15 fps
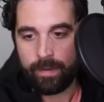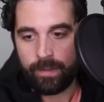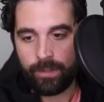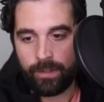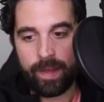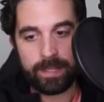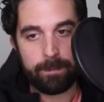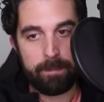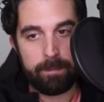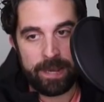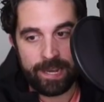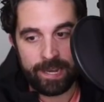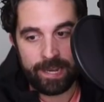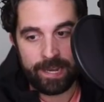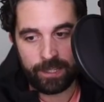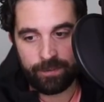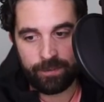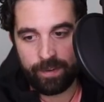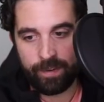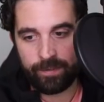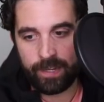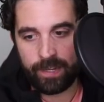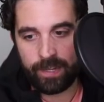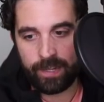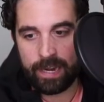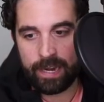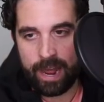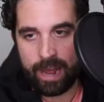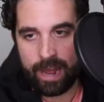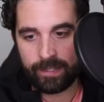So that's
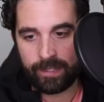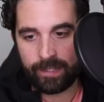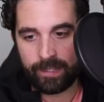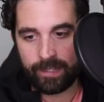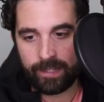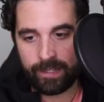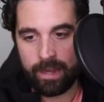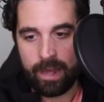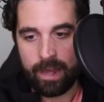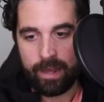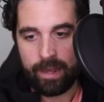PS15 SE.